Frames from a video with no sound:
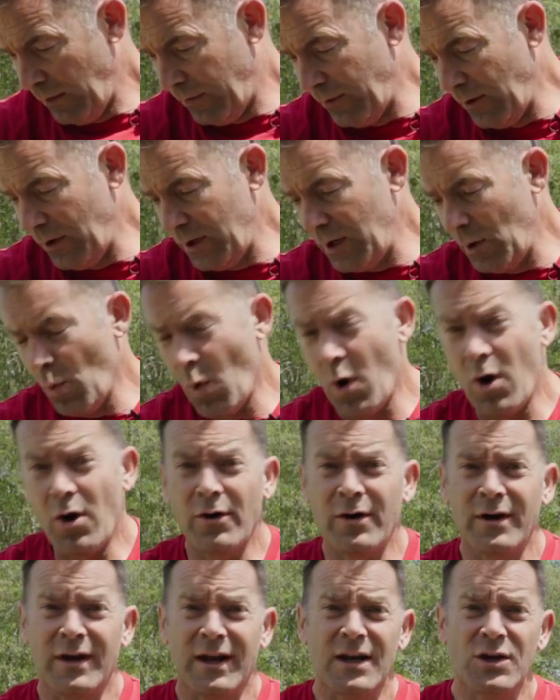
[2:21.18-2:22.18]

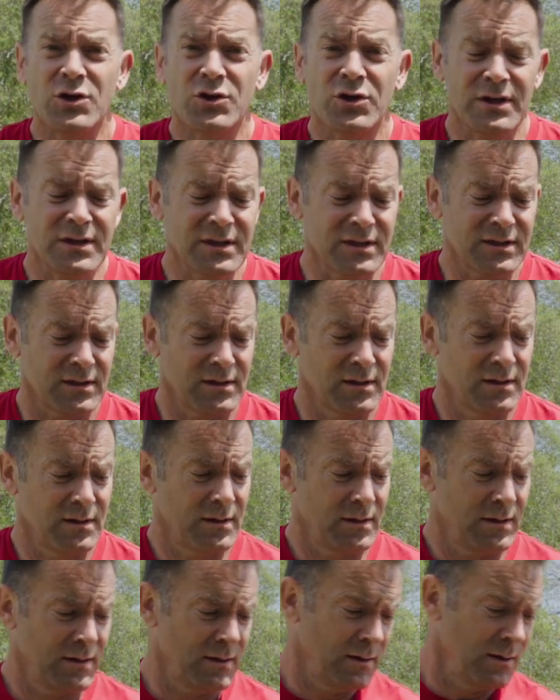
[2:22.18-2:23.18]
31 inches
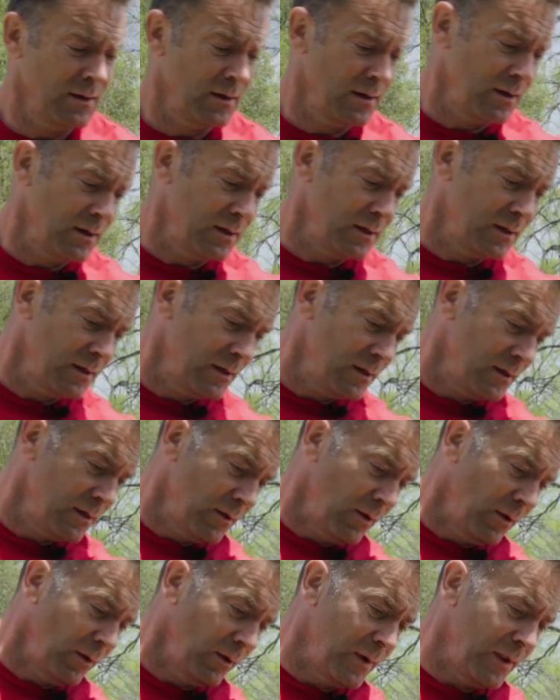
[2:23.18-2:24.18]

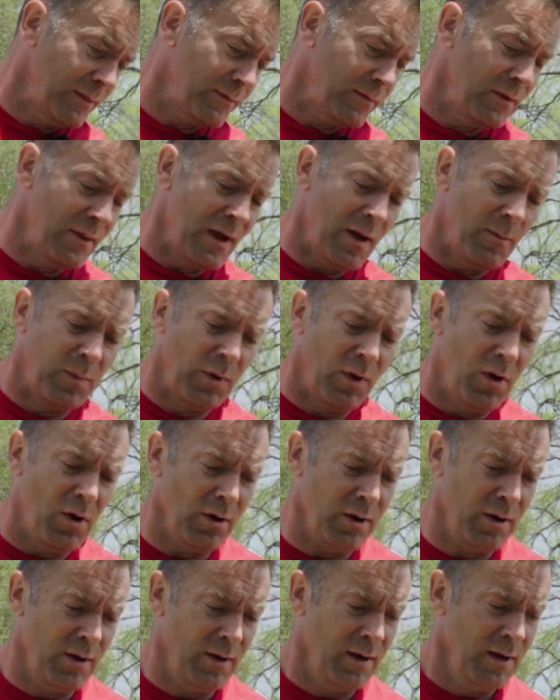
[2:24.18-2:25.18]
all the way through that
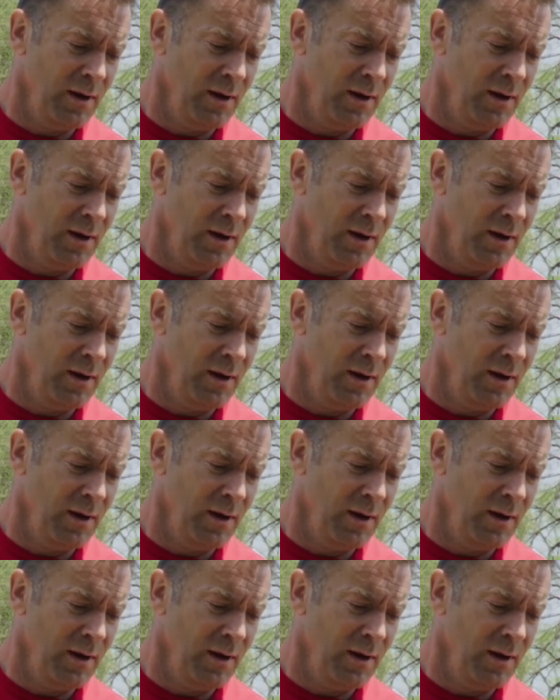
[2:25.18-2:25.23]
block